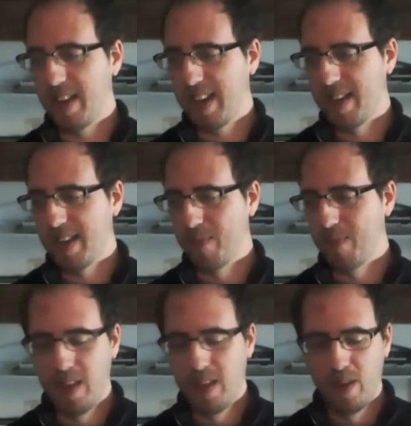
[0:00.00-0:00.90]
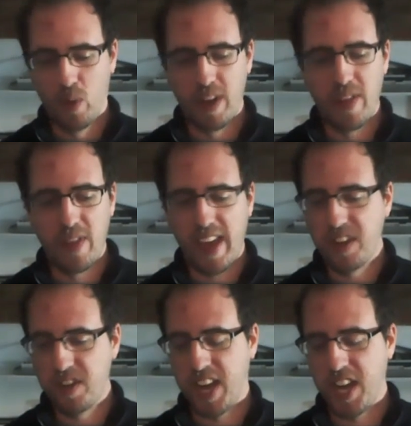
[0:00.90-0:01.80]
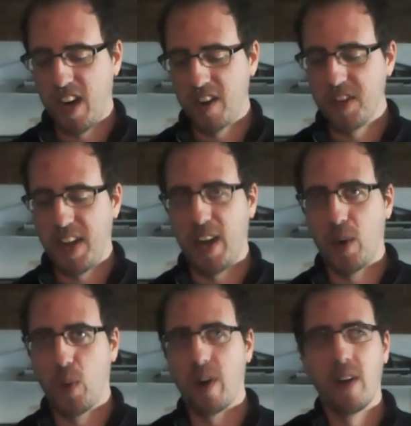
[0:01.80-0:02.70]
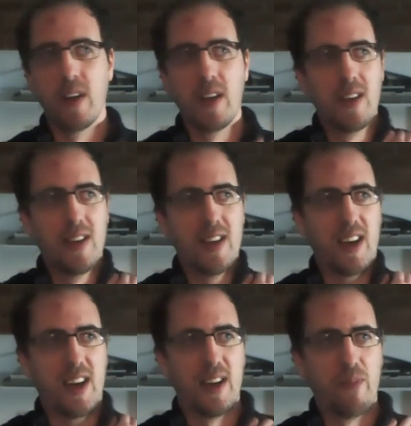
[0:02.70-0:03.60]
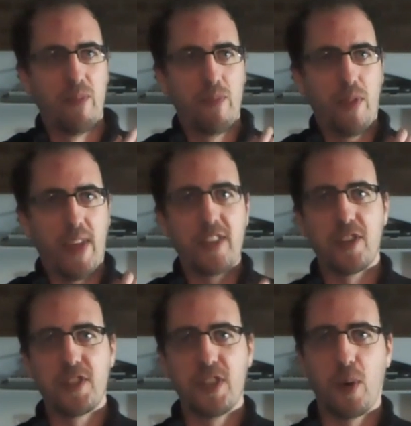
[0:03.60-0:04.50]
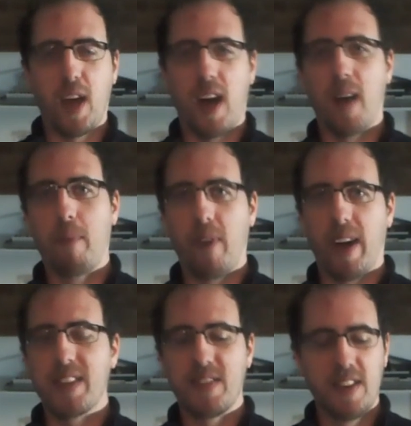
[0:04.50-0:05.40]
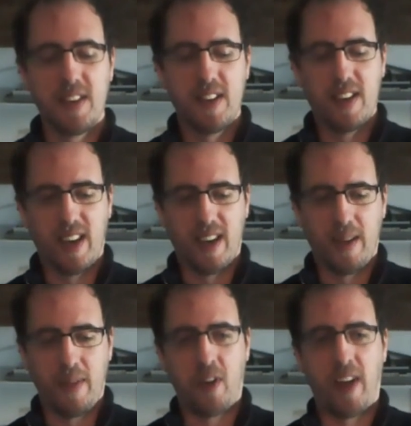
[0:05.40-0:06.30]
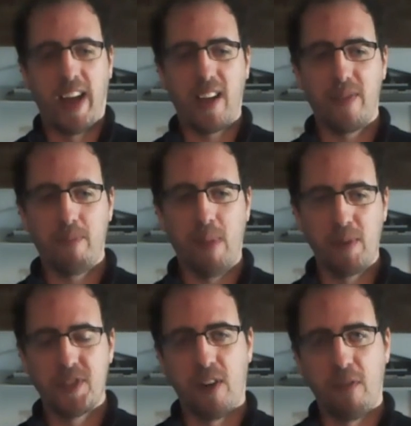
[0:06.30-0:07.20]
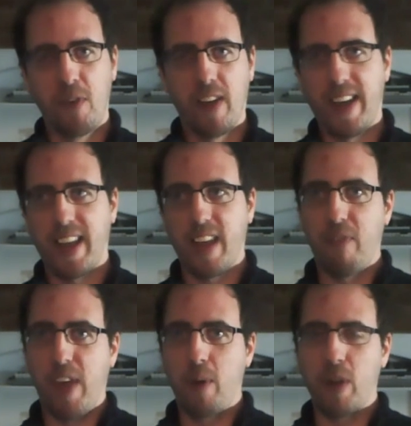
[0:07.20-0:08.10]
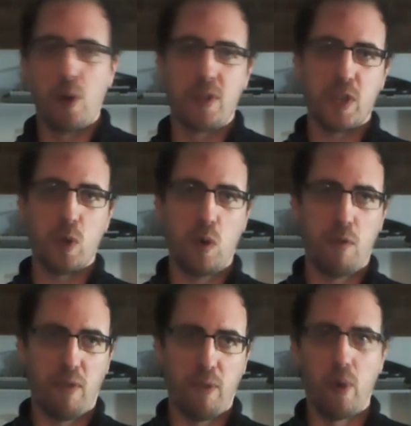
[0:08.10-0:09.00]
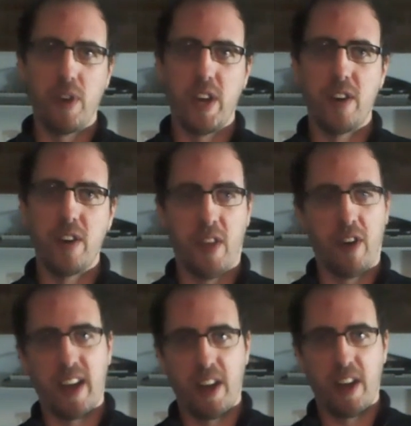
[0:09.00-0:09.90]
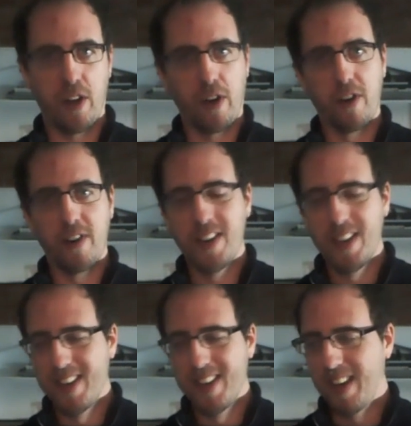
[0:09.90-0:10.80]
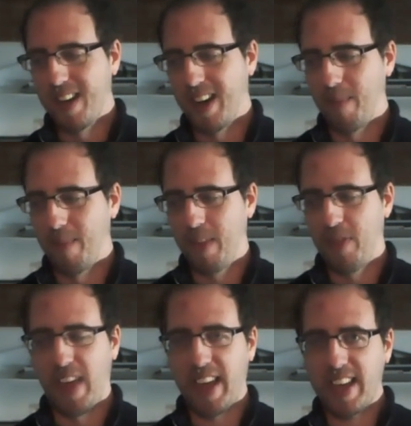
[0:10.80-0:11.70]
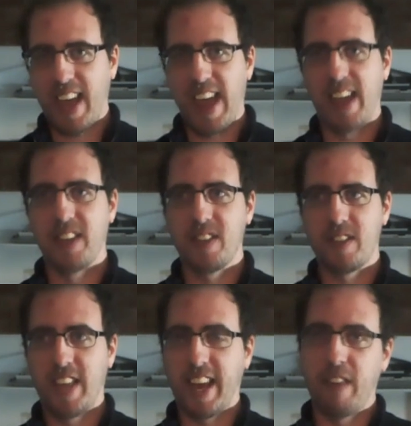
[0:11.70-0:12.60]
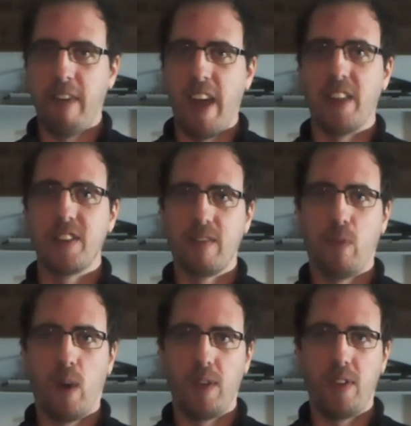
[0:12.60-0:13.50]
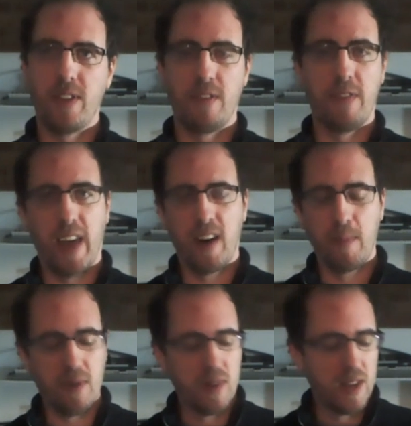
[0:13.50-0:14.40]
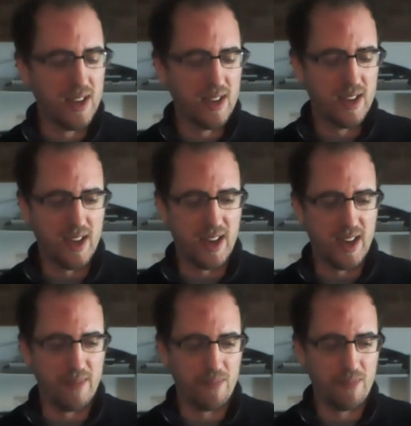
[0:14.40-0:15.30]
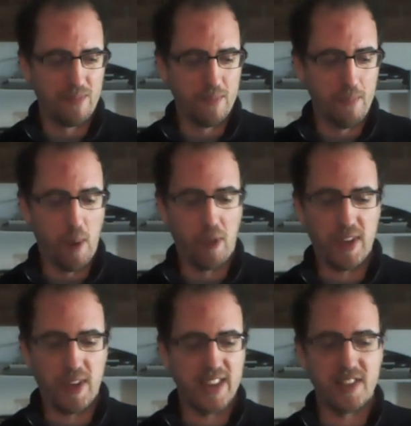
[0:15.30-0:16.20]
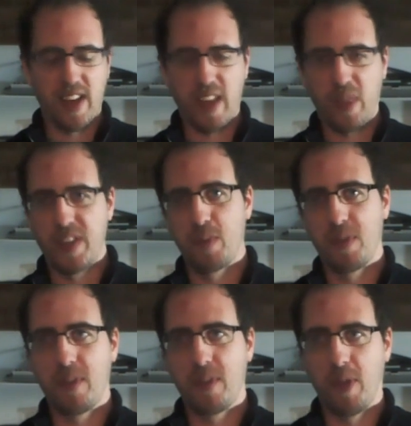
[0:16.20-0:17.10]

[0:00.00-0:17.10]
Um, we're in the age of technology now where um, things are so complex uh, that they're like people start feeling like if they don't go to school for four years and they're not a nerd, um, that they can't take advantage of what is available. Um, but with kids like this, with with